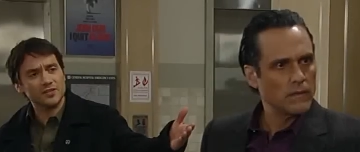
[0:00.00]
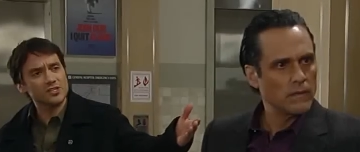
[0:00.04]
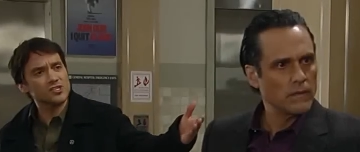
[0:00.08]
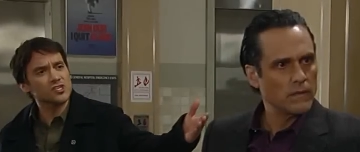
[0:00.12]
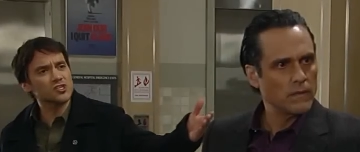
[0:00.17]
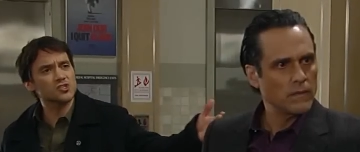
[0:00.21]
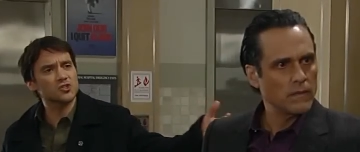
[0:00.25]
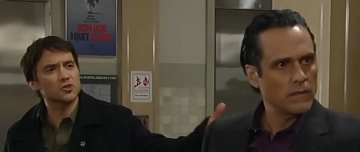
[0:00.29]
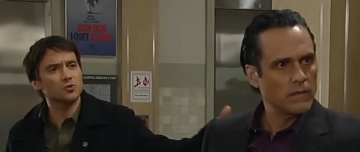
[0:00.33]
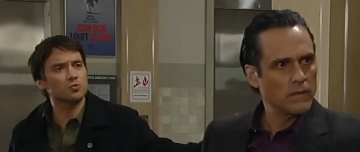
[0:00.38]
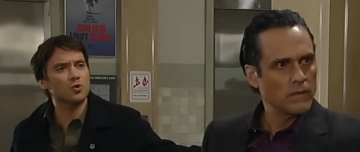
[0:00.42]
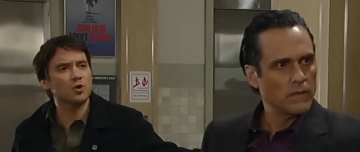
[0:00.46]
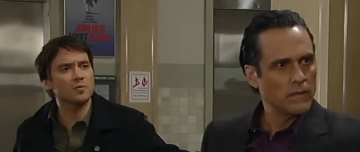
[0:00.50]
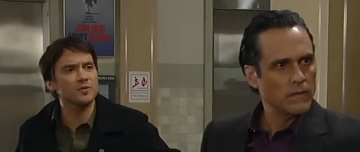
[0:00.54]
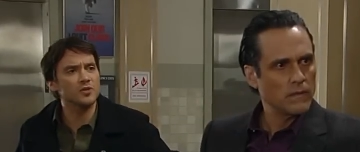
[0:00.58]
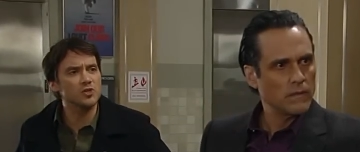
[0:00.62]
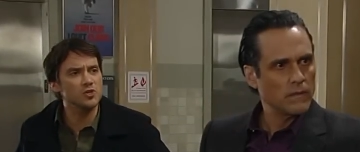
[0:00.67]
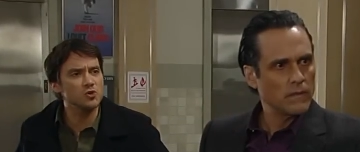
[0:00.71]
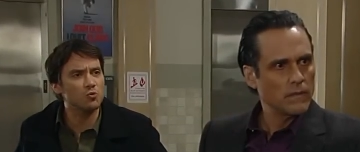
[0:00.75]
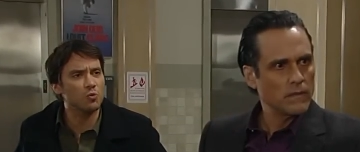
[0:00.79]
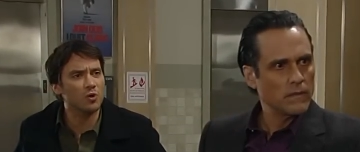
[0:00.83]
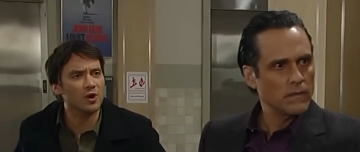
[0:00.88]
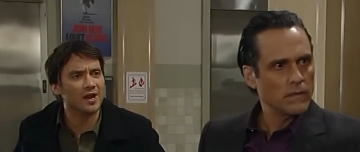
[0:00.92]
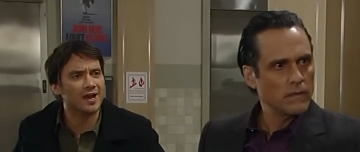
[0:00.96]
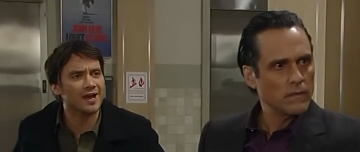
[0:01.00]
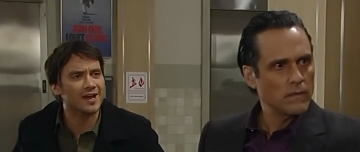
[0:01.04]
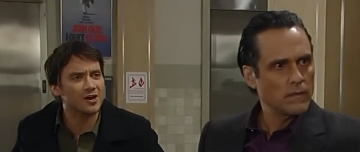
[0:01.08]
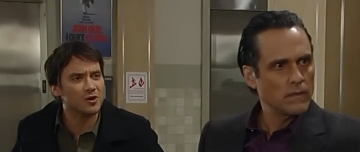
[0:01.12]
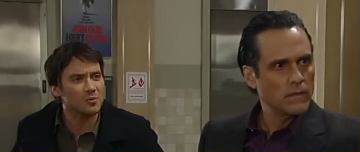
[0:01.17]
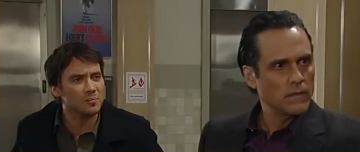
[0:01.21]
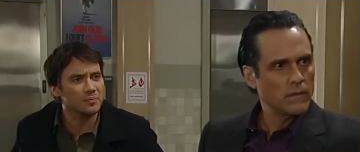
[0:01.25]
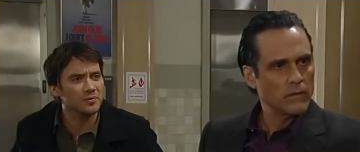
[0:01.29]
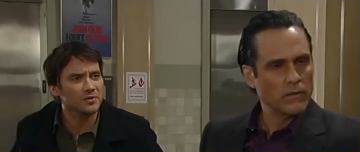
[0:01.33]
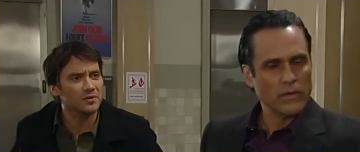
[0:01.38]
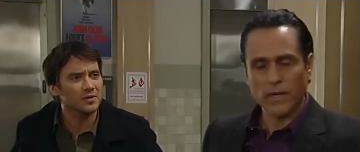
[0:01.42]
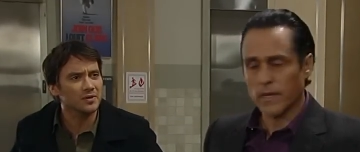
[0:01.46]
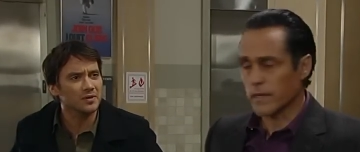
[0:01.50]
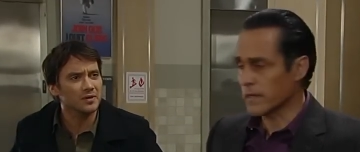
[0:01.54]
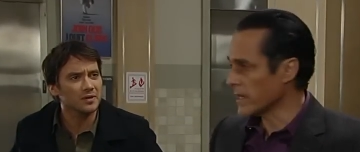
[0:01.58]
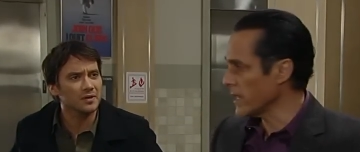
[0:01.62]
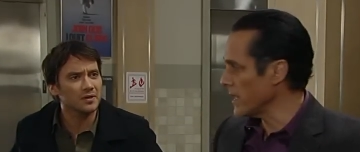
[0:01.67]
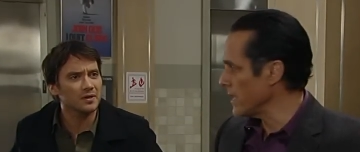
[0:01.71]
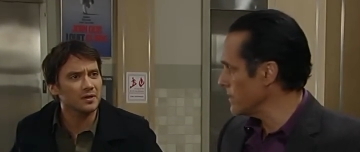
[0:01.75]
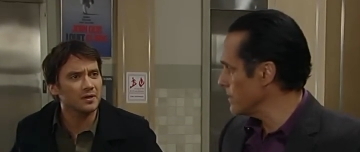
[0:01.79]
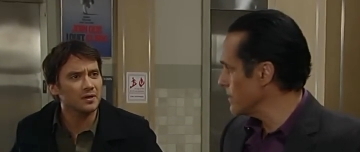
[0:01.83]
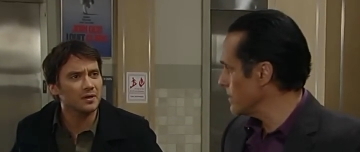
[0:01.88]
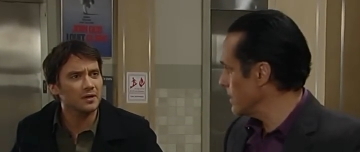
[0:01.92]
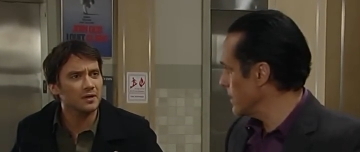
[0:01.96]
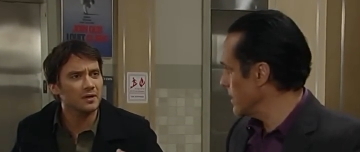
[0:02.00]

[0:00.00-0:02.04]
Speaker 1: This is the woman you want to help? Okay,